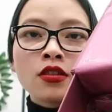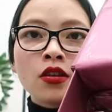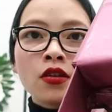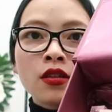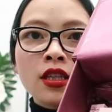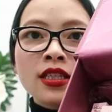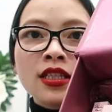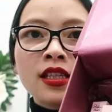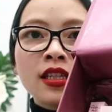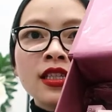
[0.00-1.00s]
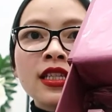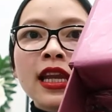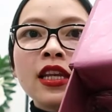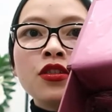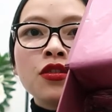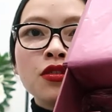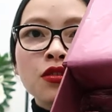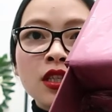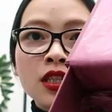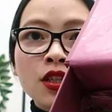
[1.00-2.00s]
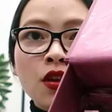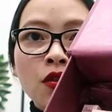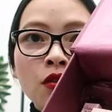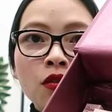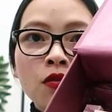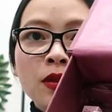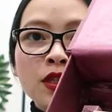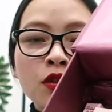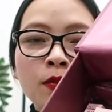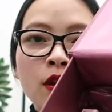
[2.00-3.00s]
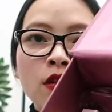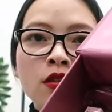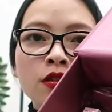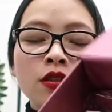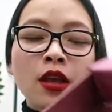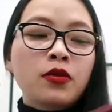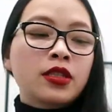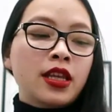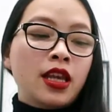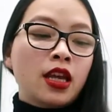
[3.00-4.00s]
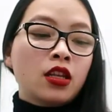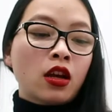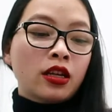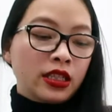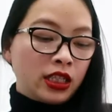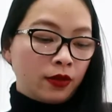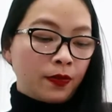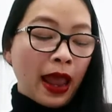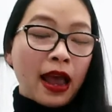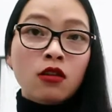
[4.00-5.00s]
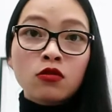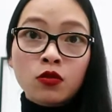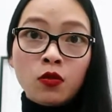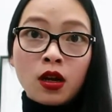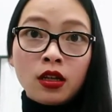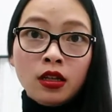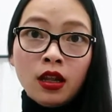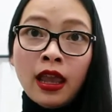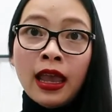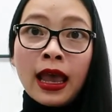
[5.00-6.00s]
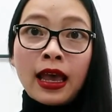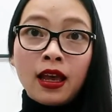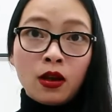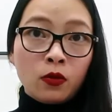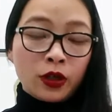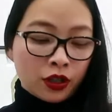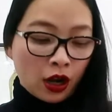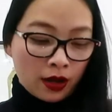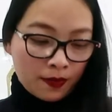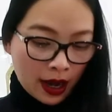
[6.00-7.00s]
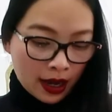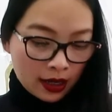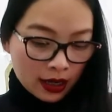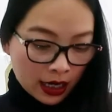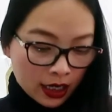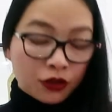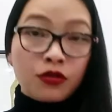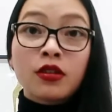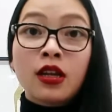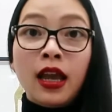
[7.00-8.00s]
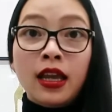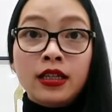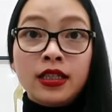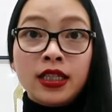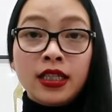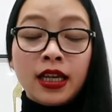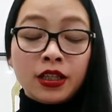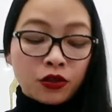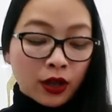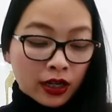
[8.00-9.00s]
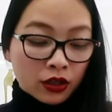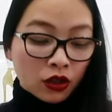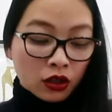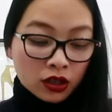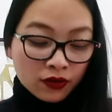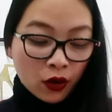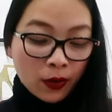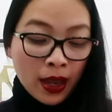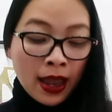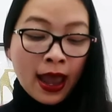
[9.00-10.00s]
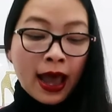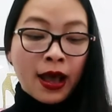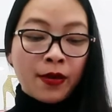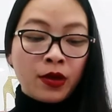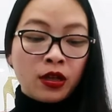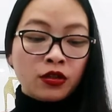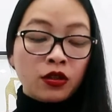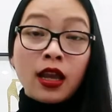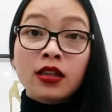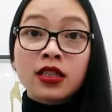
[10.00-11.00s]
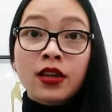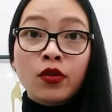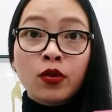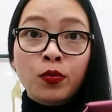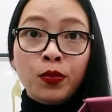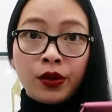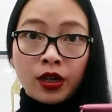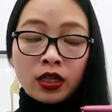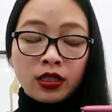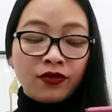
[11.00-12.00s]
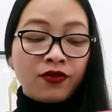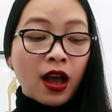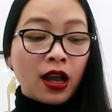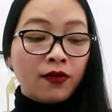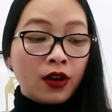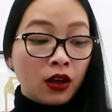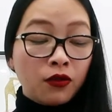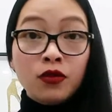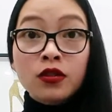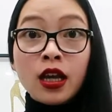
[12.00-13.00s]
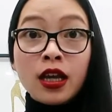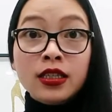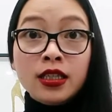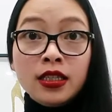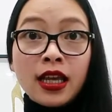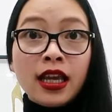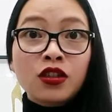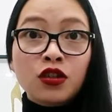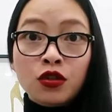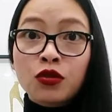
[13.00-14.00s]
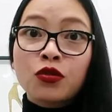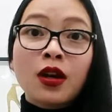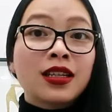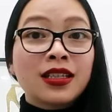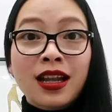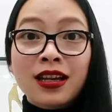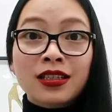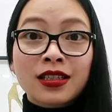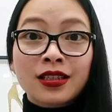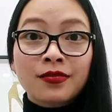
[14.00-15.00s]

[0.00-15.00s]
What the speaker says: So this is the Day to Disco mystery box. So that was the £90 one, which I paid $180 for. So yeah, 7 products, 5 are full sizes and 2 are deluxe.